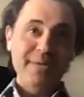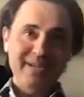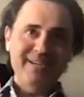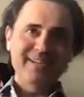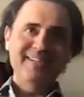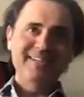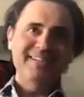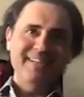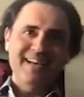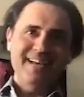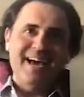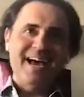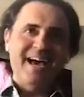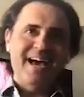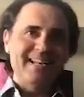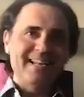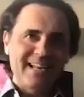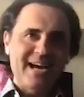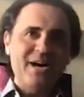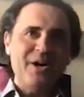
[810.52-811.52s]
big,
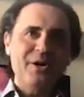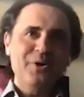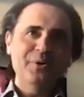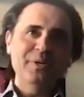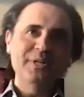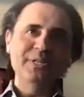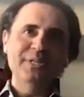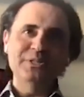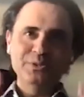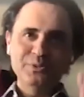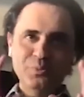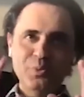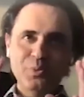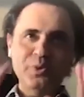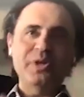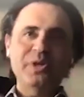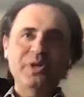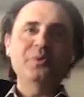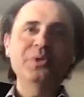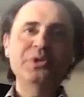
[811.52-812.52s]
and now
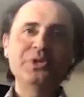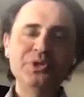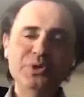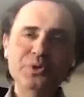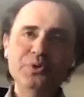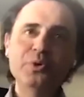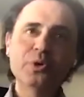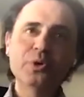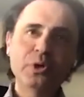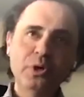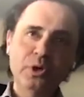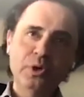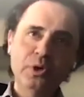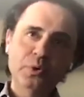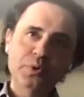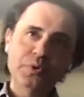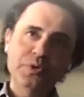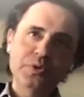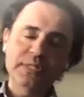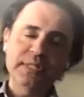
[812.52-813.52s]
is working with you
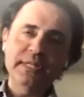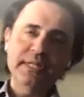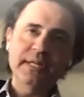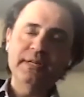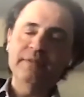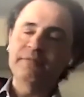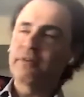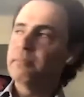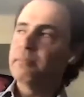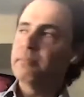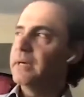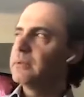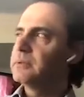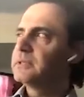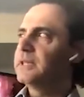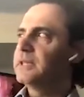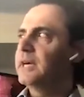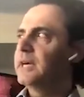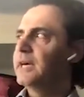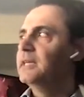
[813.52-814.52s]
closely
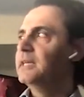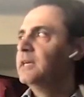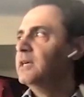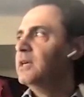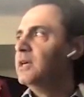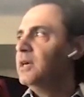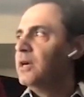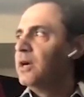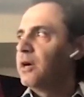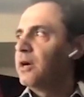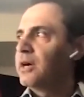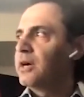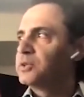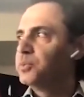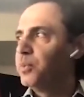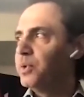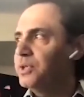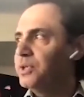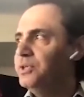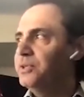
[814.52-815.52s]
from outside.
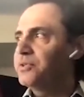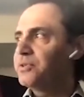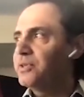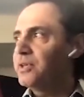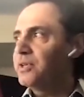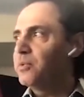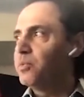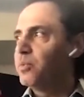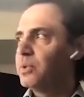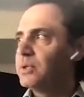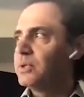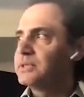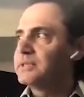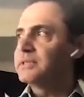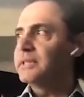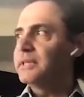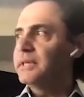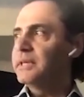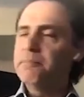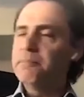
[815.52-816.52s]
Arash, what do you think
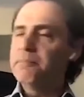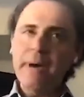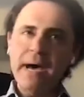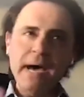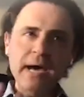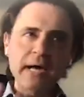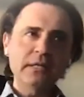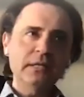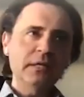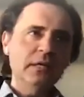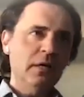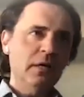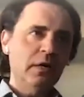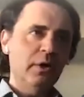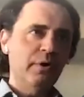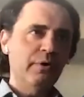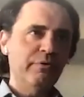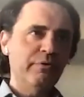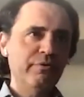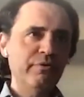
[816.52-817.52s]
was the impact
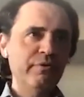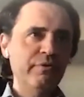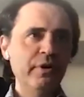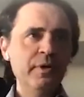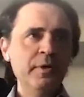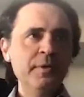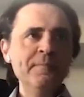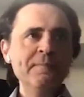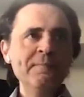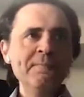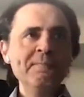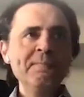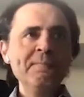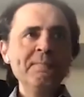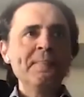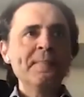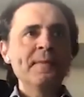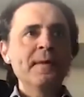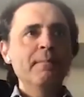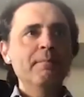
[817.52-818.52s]
of
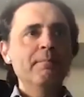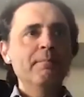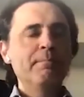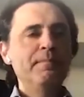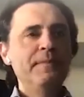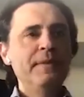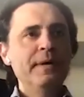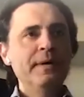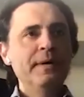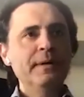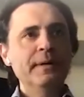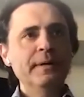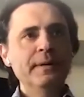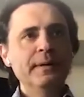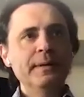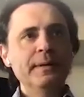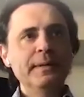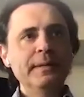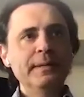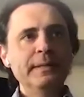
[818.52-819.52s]

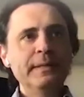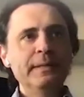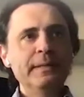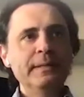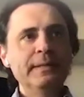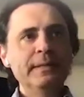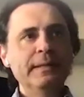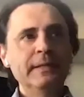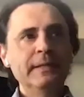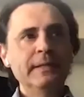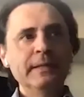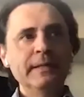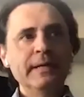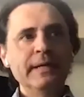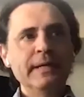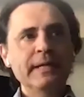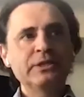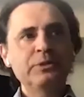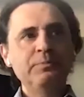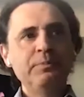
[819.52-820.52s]
the
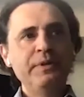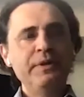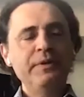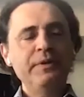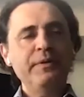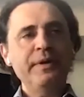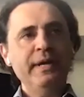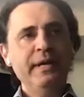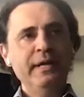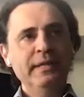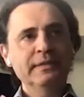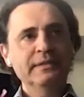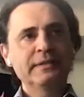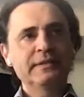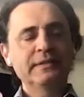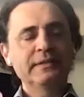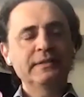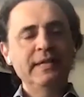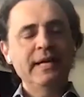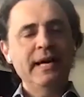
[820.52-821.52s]

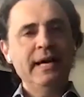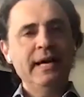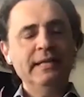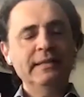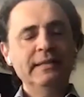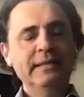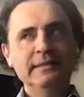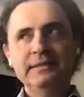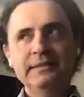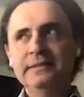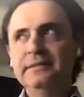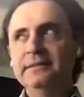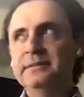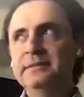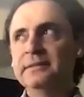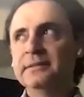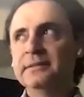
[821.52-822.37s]
experience that